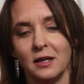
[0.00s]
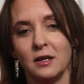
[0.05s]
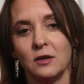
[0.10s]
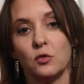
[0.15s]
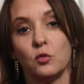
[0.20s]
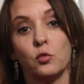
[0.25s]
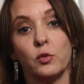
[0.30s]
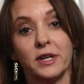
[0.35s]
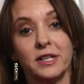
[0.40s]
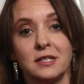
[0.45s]

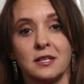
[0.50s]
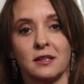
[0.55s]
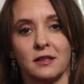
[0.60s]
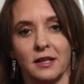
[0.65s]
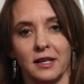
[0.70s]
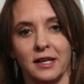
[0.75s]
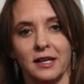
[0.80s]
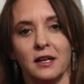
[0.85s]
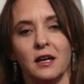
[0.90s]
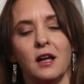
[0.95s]

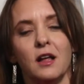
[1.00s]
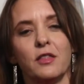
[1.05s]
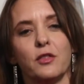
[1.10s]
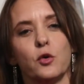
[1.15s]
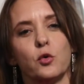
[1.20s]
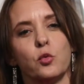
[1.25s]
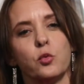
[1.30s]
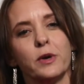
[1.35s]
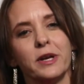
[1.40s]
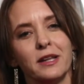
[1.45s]
Recently, the
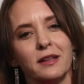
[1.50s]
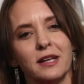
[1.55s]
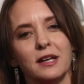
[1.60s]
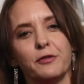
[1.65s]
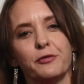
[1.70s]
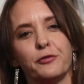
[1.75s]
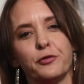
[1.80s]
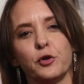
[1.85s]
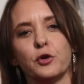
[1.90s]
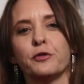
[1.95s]
really
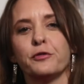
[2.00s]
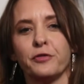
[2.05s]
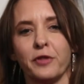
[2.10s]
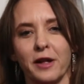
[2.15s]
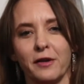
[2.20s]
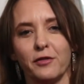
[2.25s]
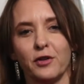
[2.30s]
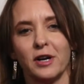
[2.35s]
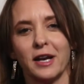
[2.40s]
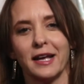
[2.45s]
fruit-flavored